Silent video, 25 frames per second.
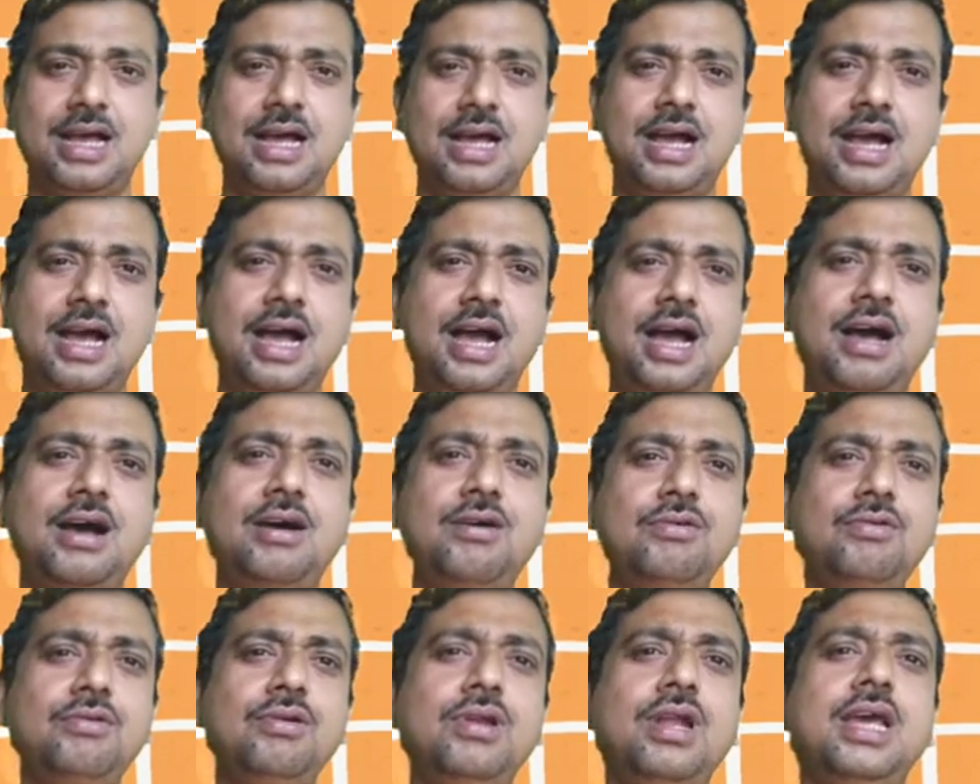
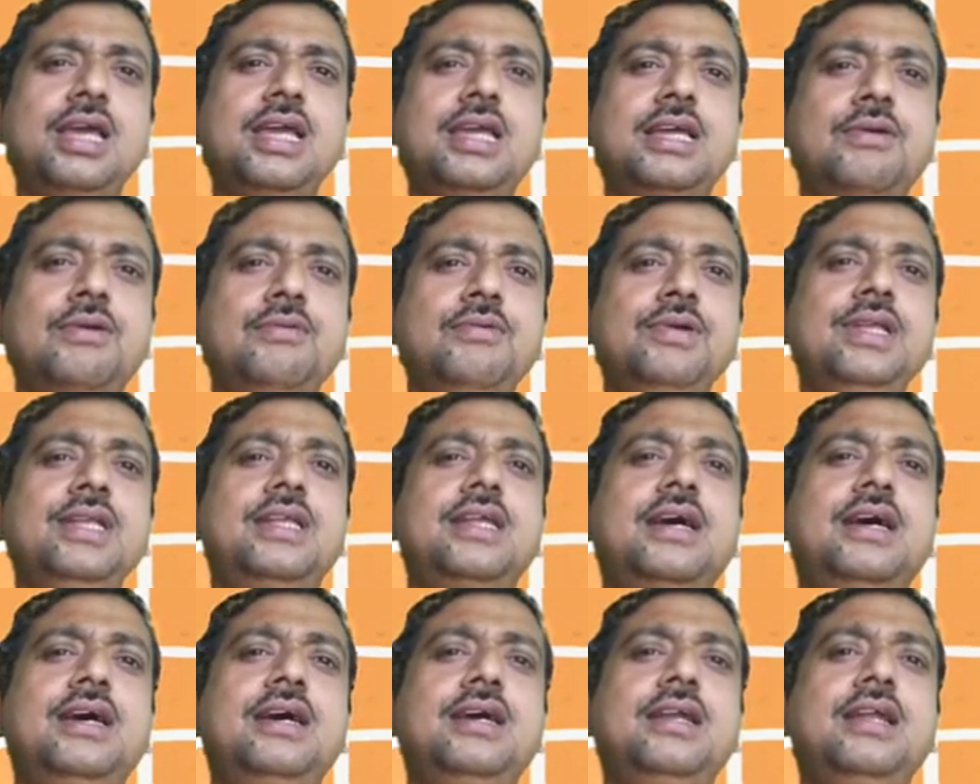How like a
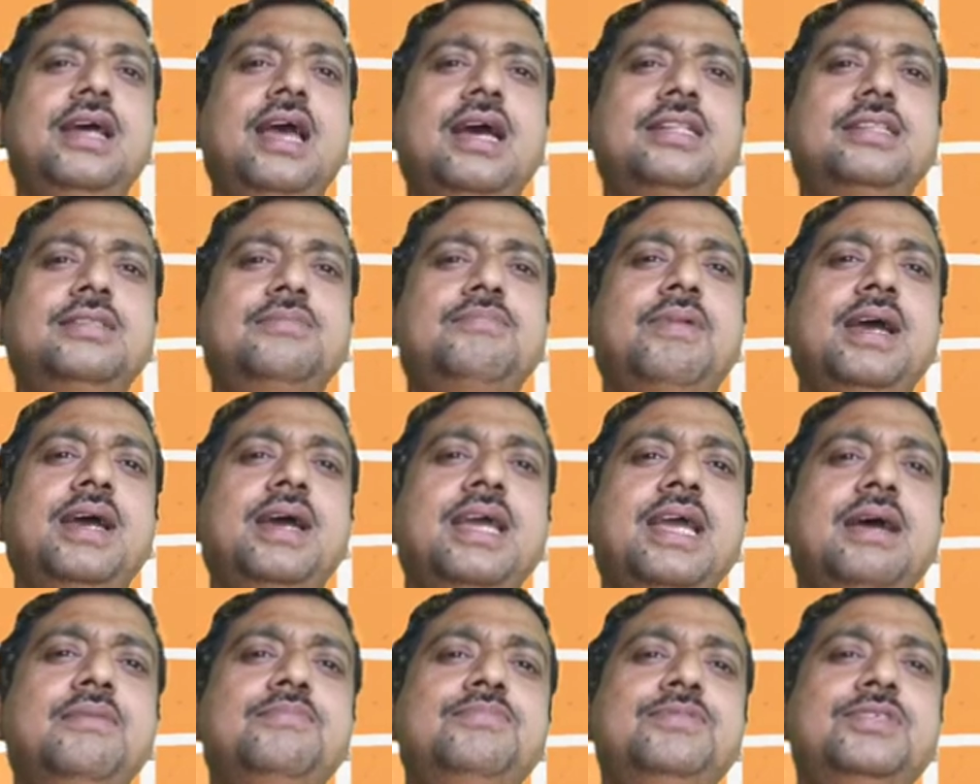winter hath
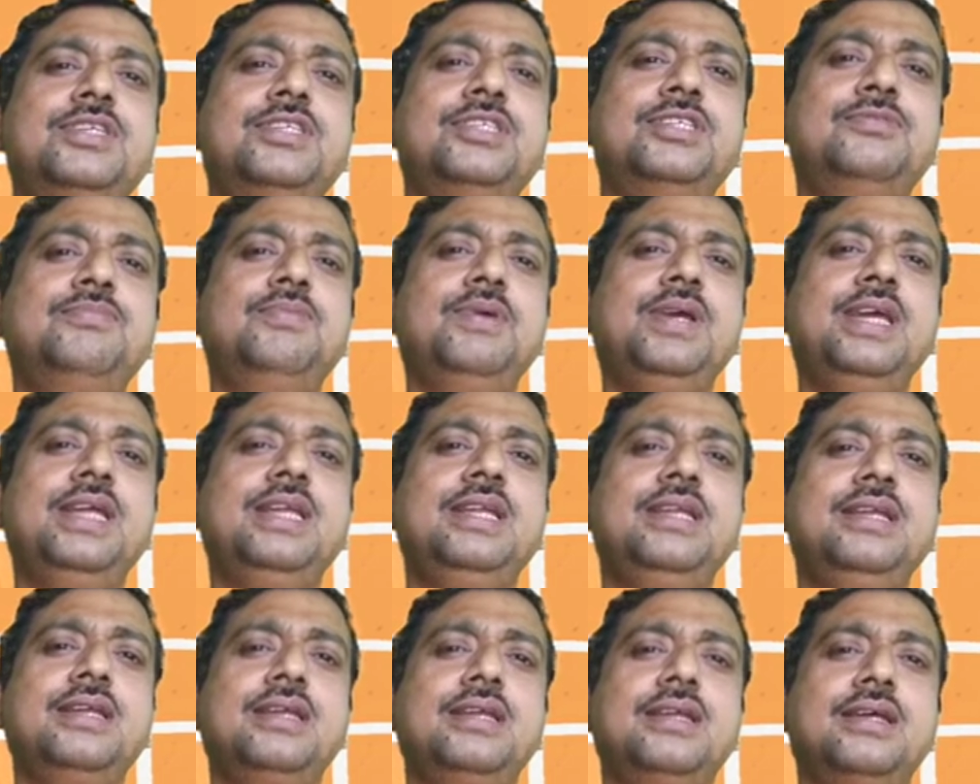my absence
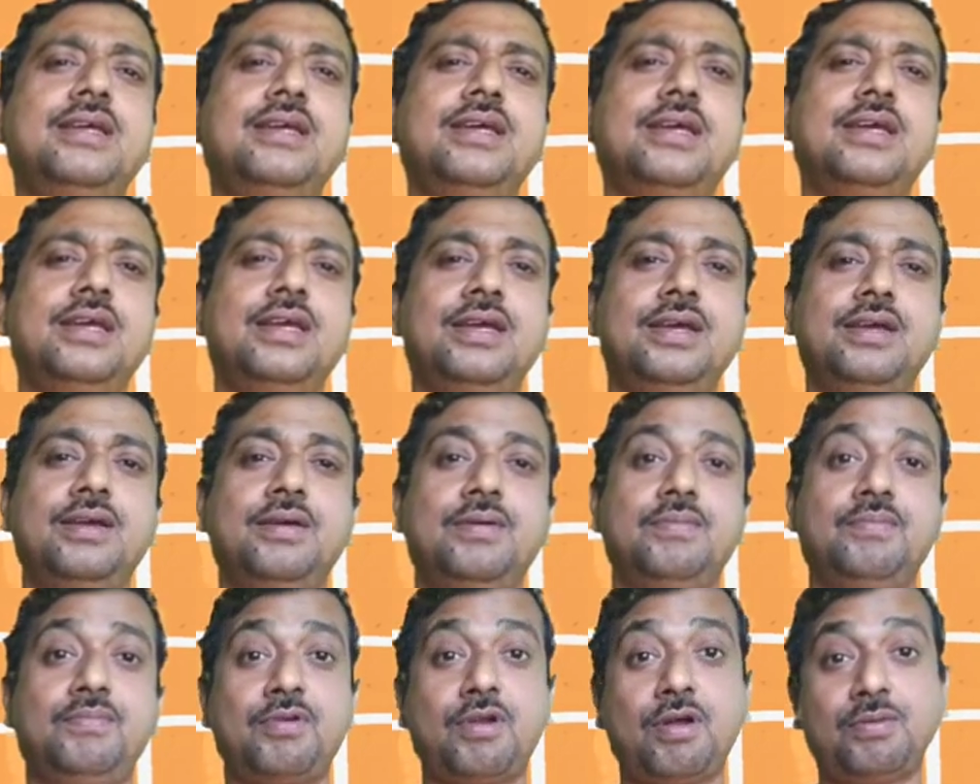been
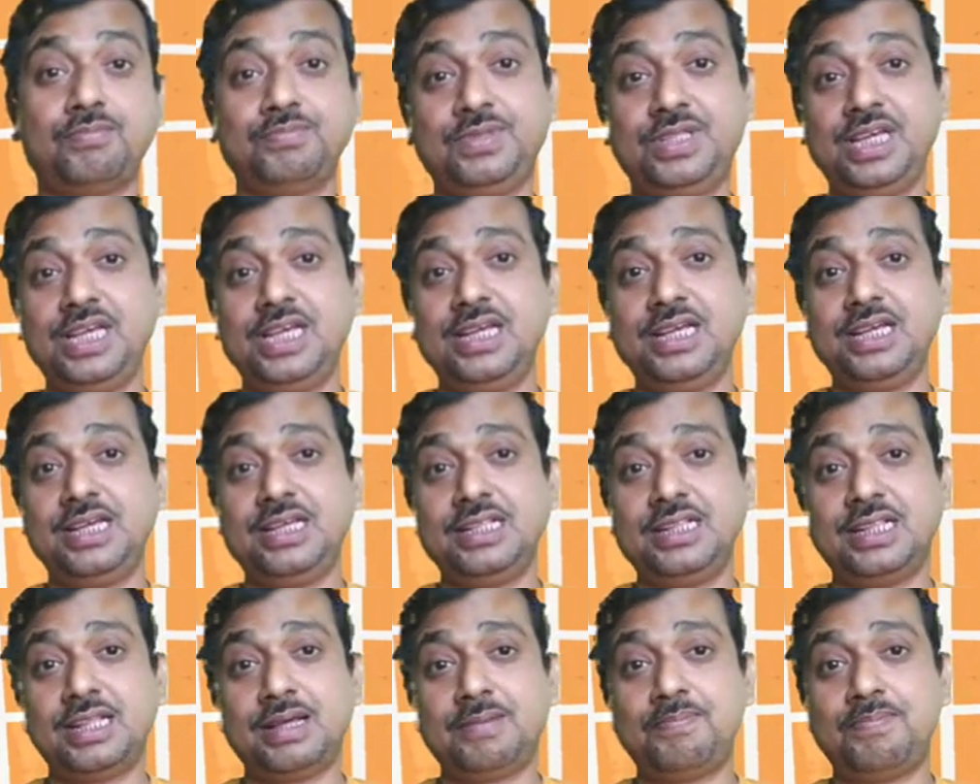from
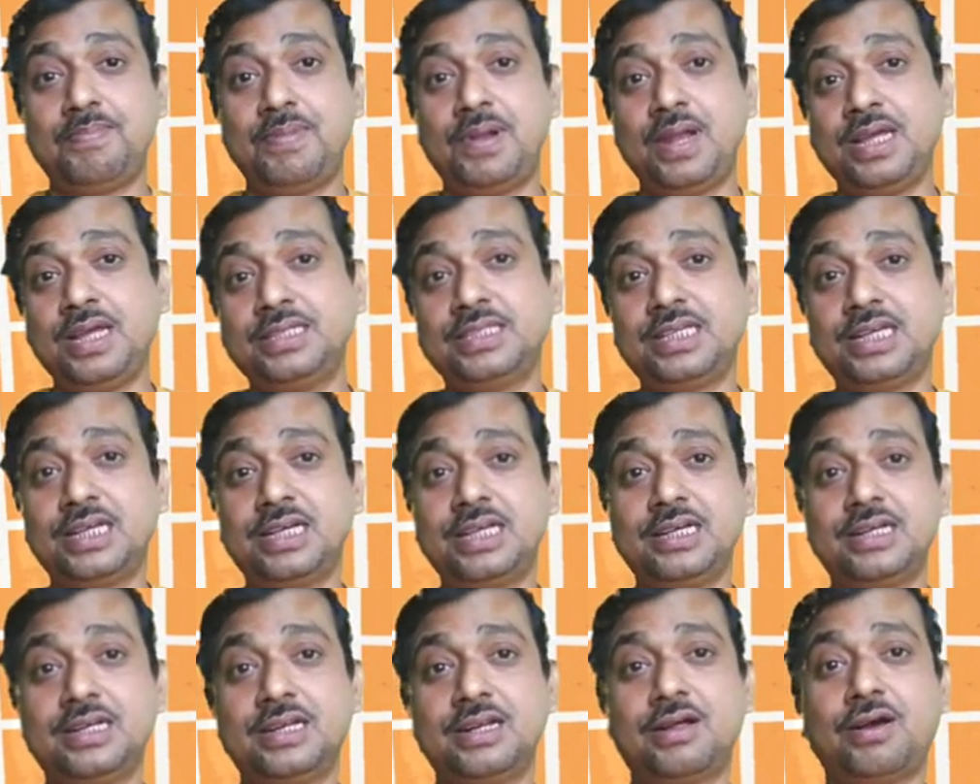thee, the
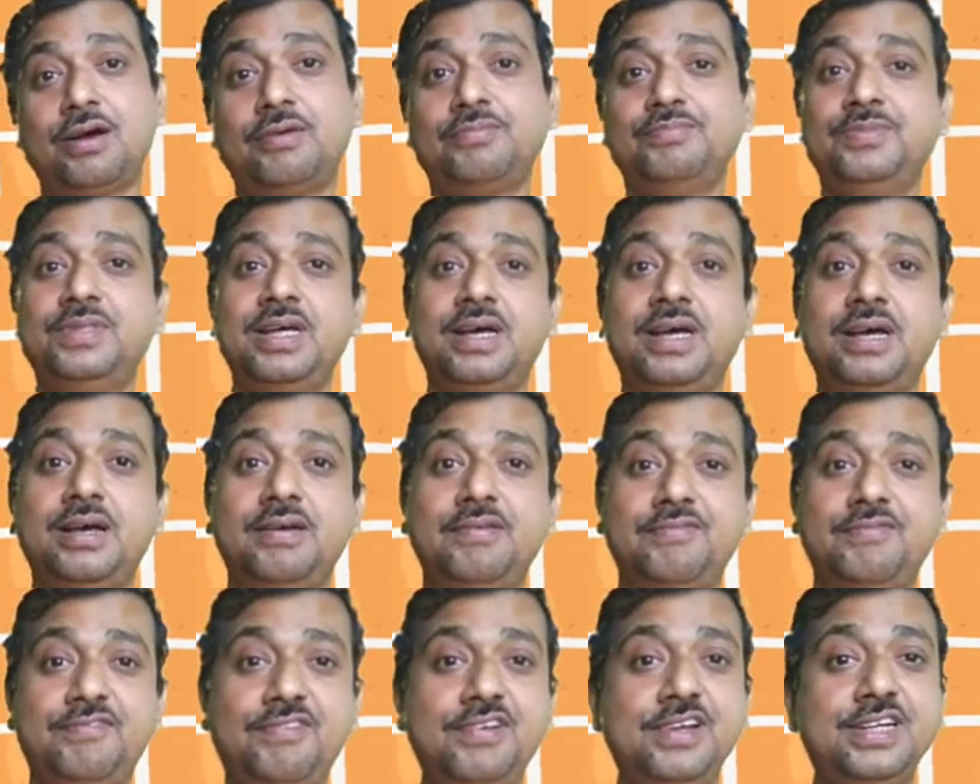pleasure of the
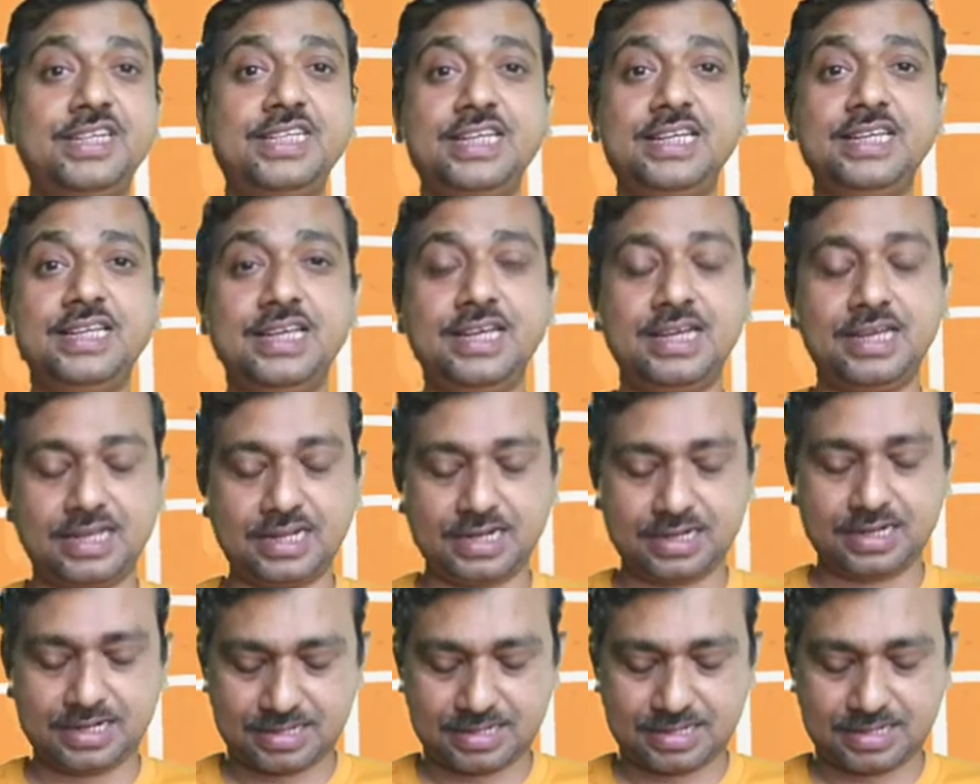fleeting year.